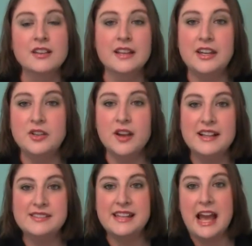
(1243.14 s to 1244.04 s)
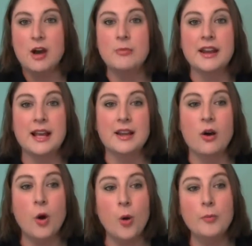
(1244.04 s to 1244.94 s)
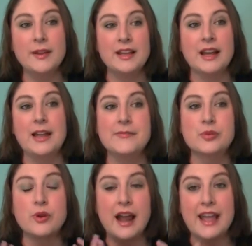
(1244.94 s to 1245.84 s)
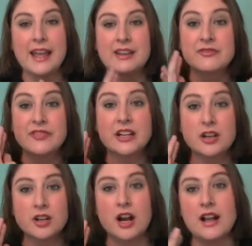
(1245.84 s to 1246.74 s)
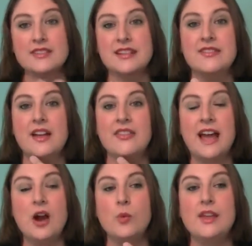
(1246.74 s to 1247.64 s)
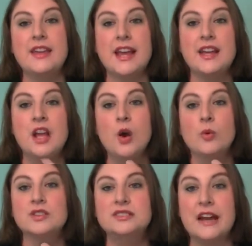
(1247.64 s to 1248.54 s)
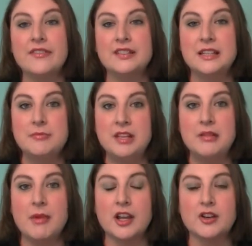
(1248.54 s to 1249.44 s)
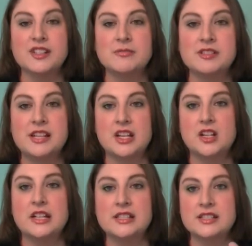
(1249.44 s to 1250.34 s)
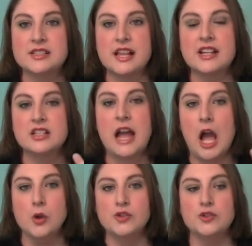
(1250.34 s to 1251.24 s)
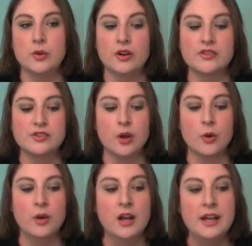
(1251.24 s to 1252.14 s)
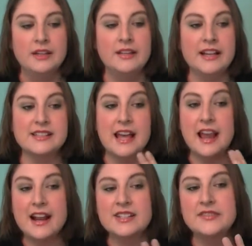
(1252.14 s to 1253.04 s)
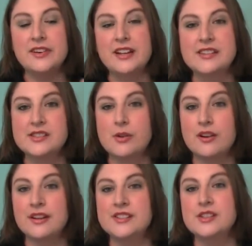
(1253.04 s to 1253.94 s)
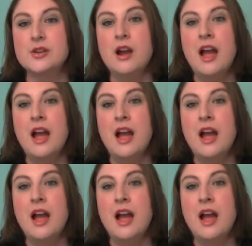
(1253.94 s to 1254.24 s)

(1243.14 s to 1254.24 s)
letting you guys down. But I am hoping and praying and finger crossing that that weekend will definitely be my Christmas decoration slash house tour. So Yes, and actually funny story too,